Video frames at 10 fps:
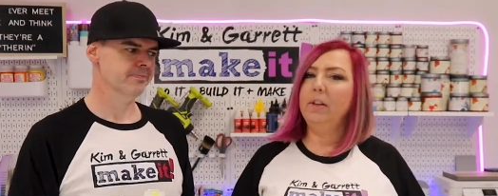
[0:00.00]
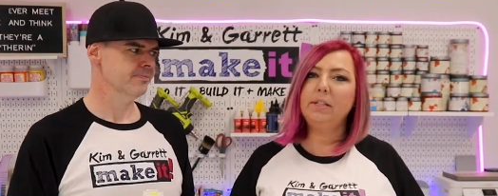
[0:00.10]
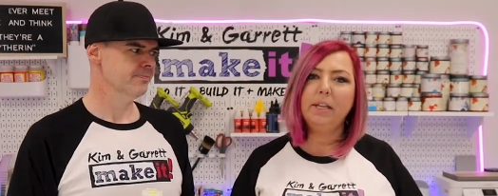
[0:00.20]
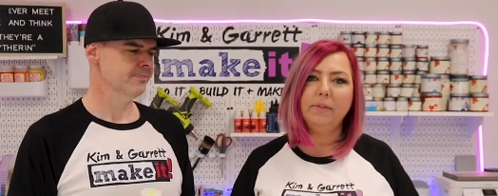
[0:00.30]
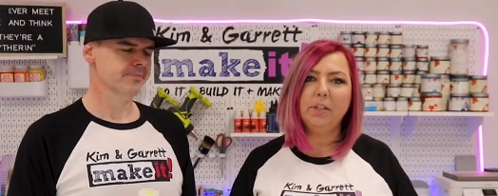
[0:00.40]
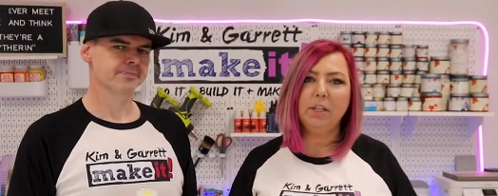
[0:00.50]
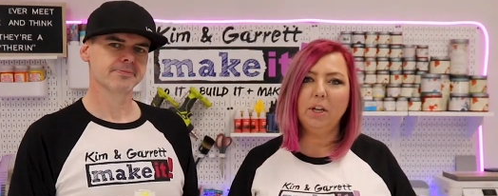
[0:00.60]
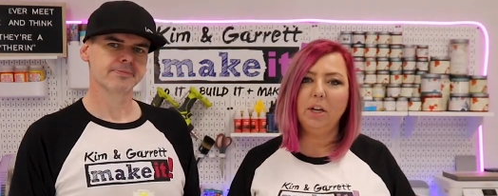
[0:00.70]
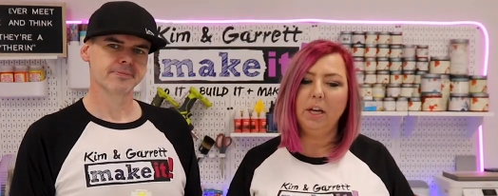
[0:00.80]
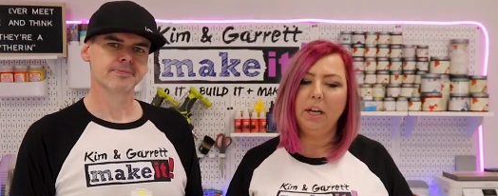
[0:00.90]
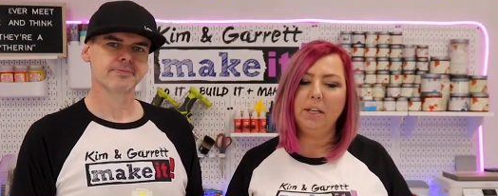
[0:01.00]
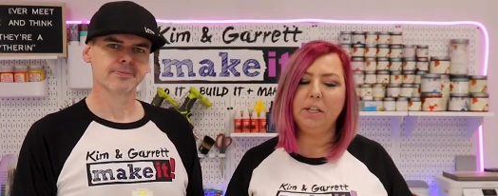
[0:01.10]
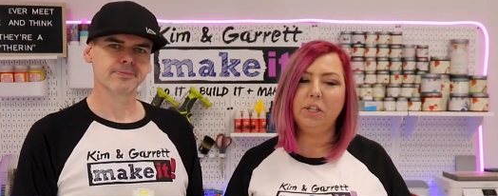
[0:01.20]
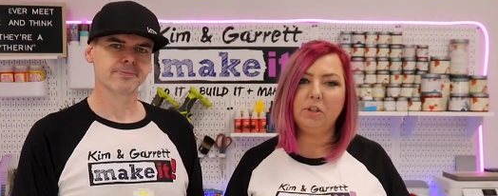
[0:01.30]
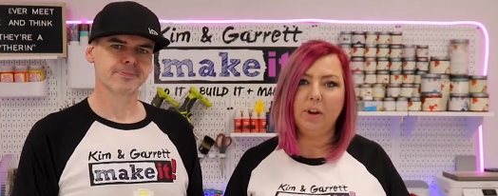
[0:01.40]
Speaker 1: This gives a
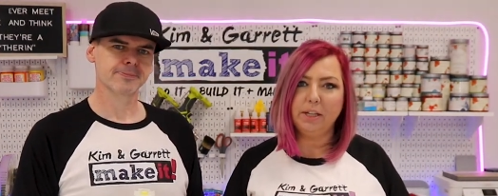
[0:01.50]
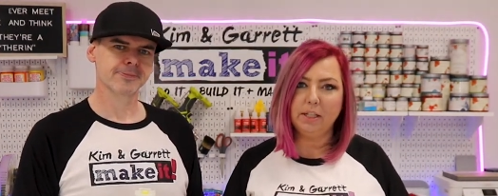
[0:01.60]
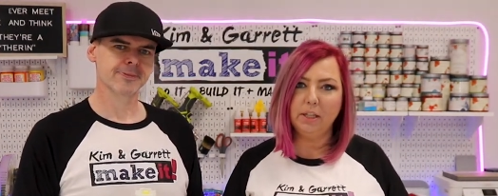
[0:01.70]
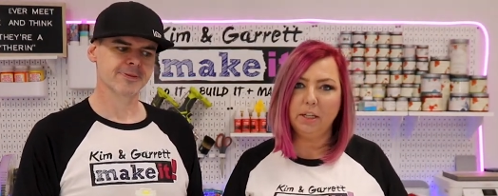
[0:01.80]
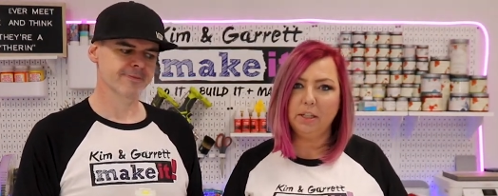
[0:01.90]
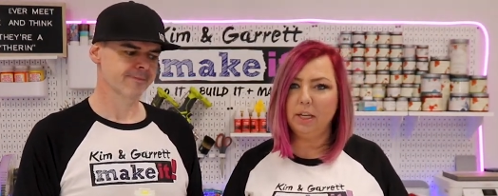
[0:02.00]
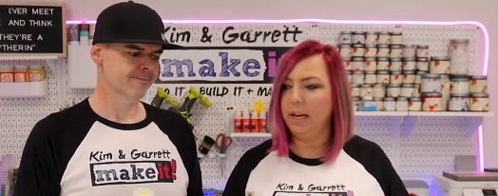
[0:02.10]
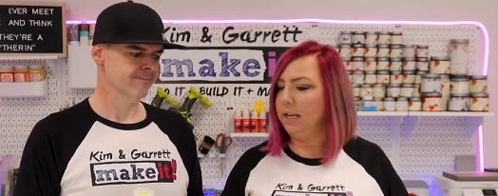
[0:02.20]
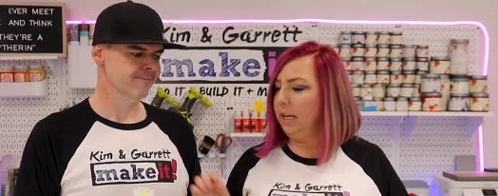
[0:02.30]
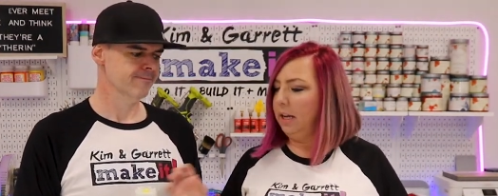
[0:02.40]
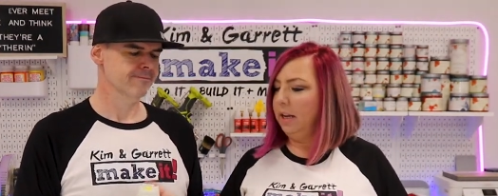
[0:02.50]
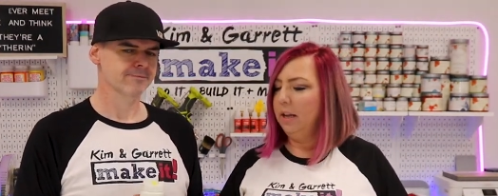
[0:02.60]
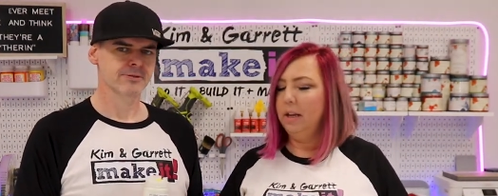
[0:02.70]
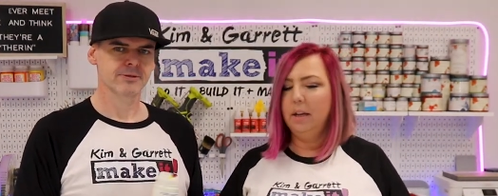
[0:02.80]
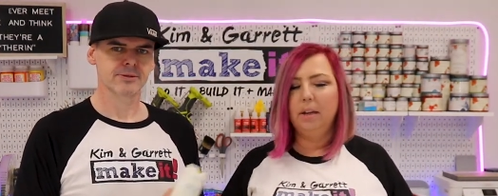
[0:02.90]
good distressed look technique.
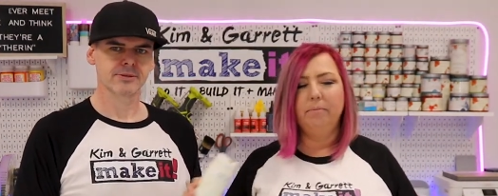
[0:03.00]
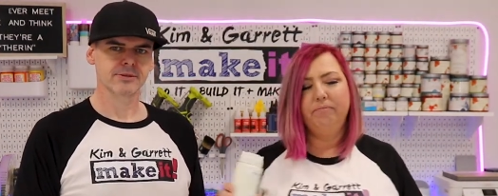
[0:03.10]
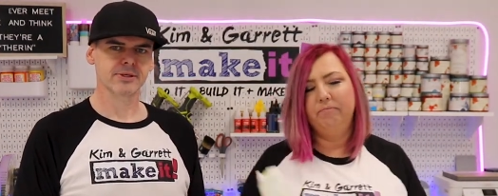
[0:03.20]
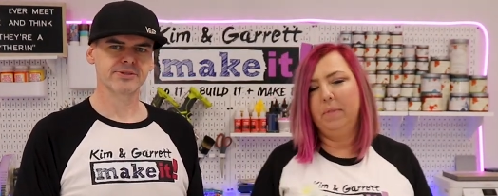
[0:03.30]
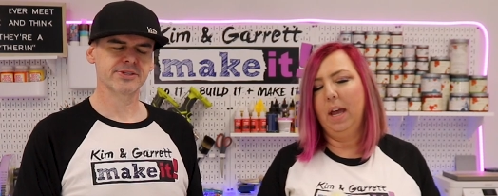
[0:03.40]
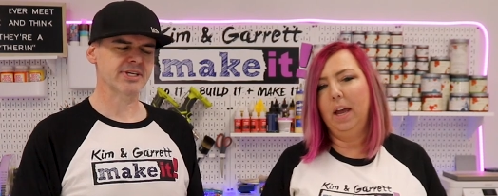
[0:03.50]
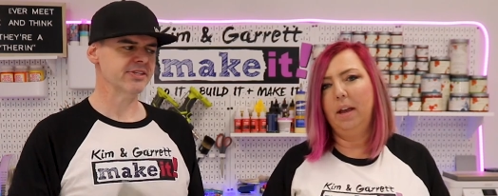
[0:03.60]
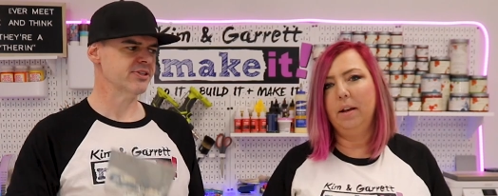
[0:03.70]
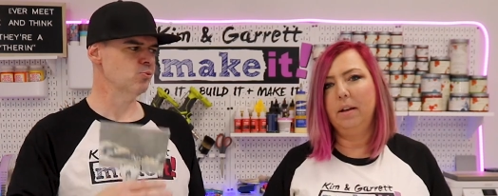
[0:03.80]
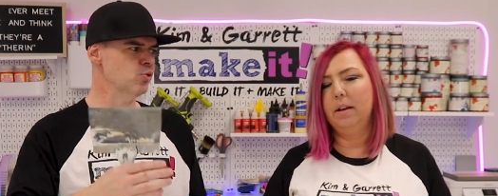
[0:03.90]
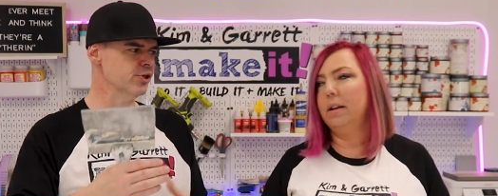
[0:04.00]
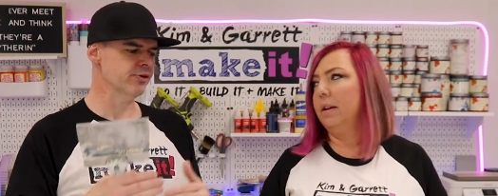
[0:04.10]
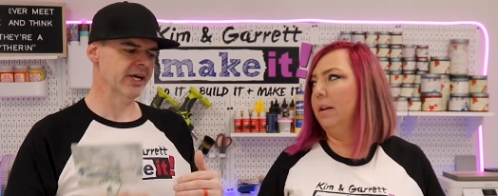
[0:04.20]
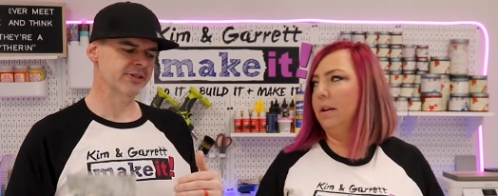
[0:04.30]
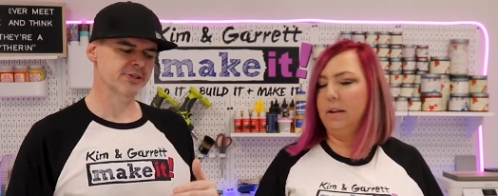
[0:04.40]
Speaker 2: Because it's I, got some
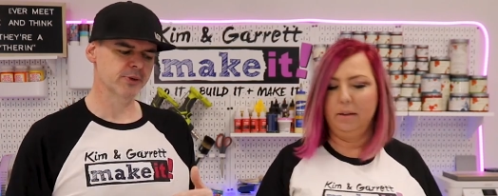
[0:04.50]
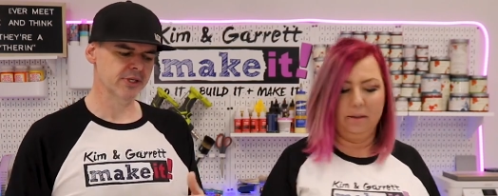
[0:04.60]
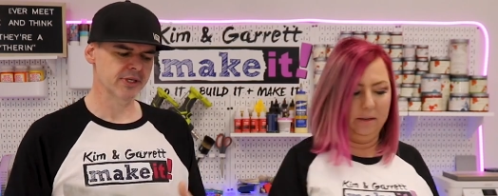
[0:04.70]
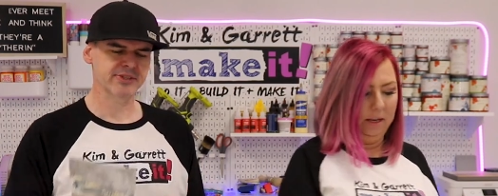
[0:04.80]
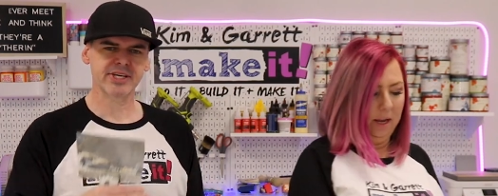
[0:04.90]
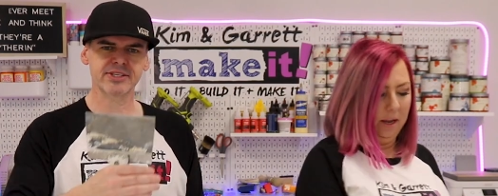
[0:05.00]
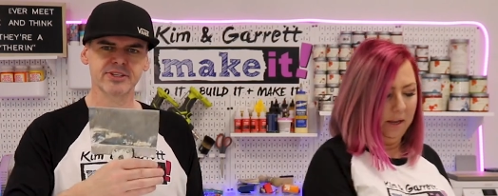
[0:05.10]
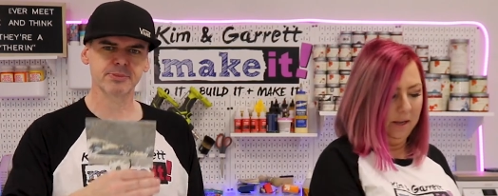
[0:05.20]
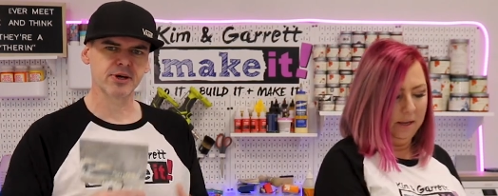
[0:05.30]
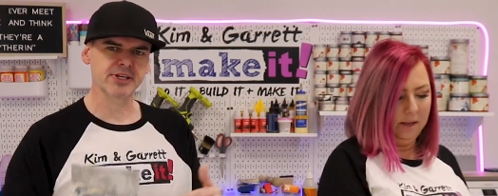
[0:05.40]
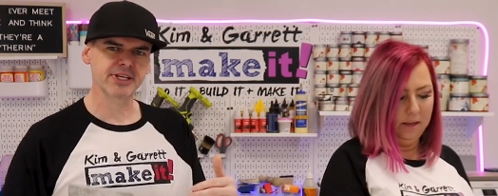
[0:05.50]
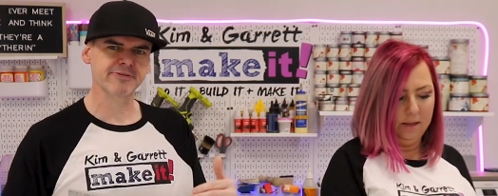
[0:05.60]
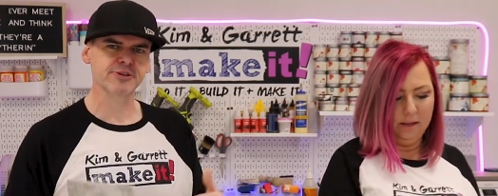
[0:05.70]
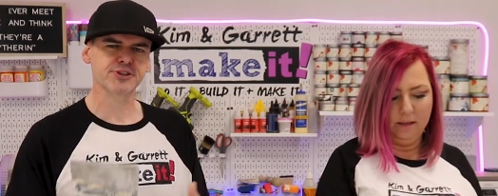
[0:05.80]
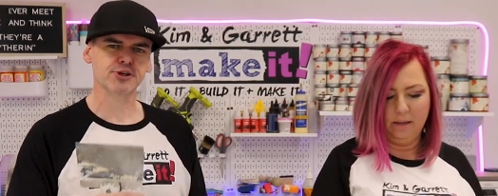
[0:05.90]
wood grain to it. It's yeah. got some
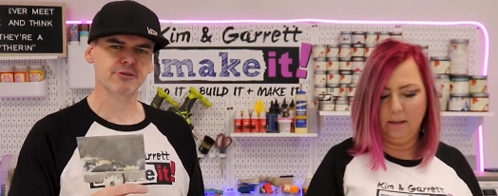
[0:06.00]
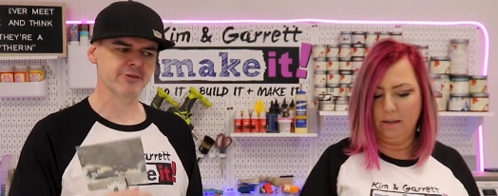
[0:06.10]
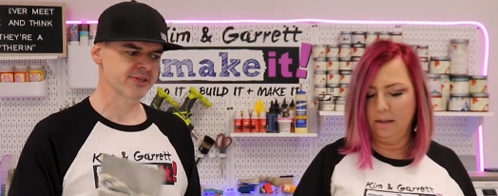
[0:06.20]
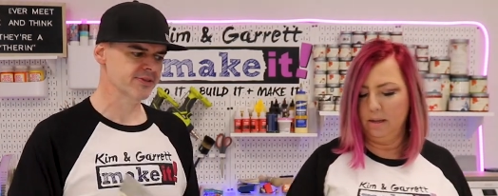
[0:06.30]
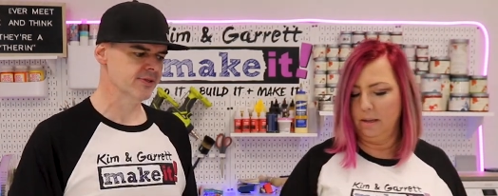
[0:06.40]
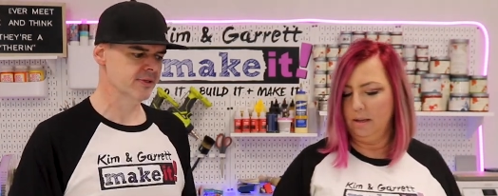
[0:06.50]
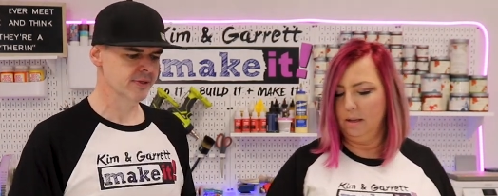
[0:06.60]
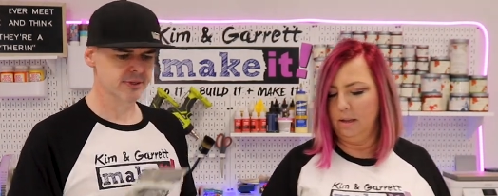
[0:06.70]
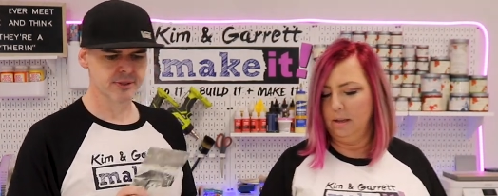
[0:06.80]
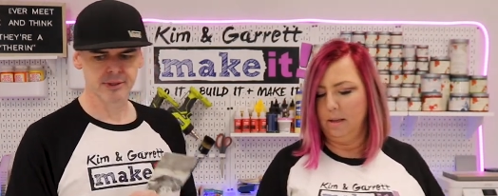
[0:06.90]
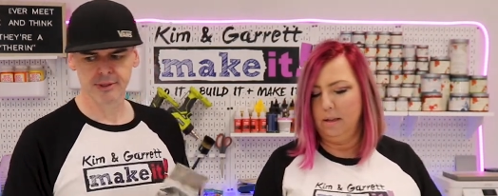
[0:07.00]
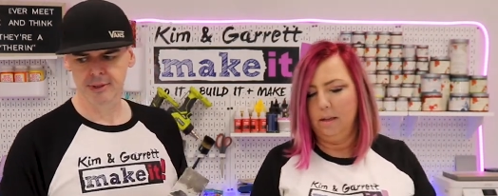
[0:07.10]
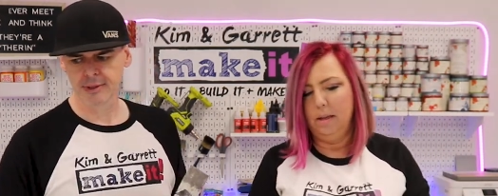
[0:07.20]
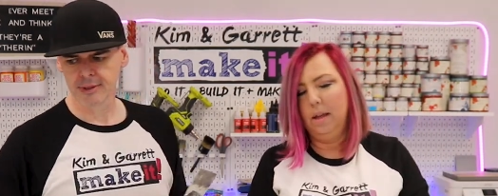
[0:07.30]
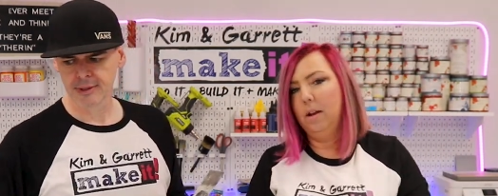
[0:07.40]
uneven surface.
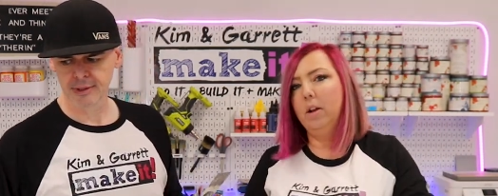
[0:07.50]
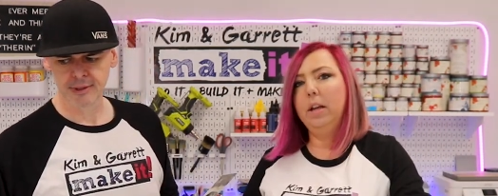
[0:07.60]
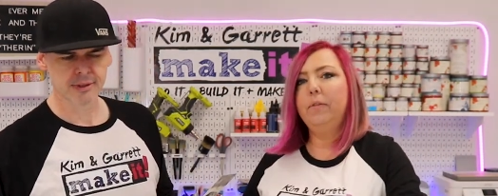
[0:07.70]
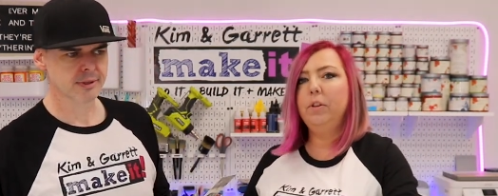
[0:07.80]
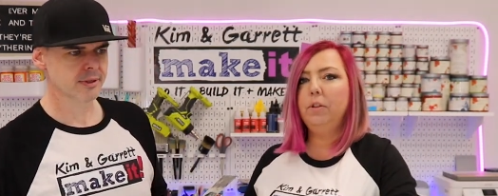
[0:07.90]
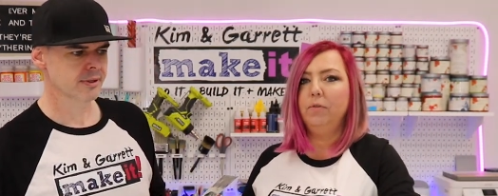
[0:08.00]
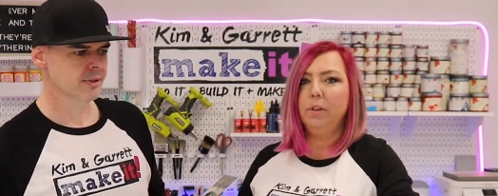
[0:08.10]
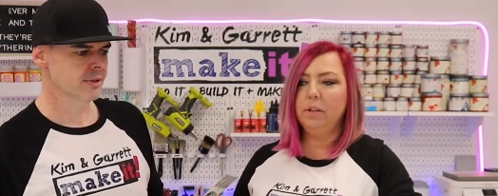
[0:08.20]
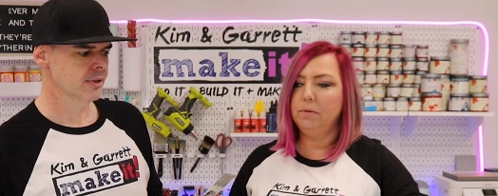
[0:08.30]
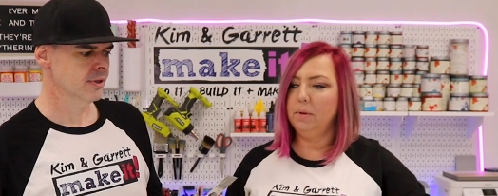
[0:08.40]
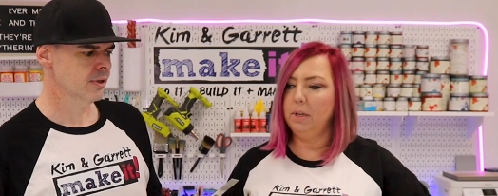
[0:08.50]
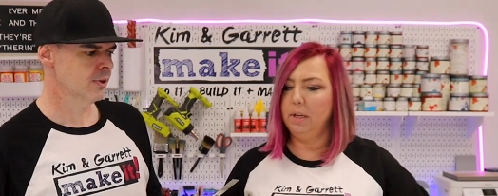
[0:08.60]
And all you have to do for this one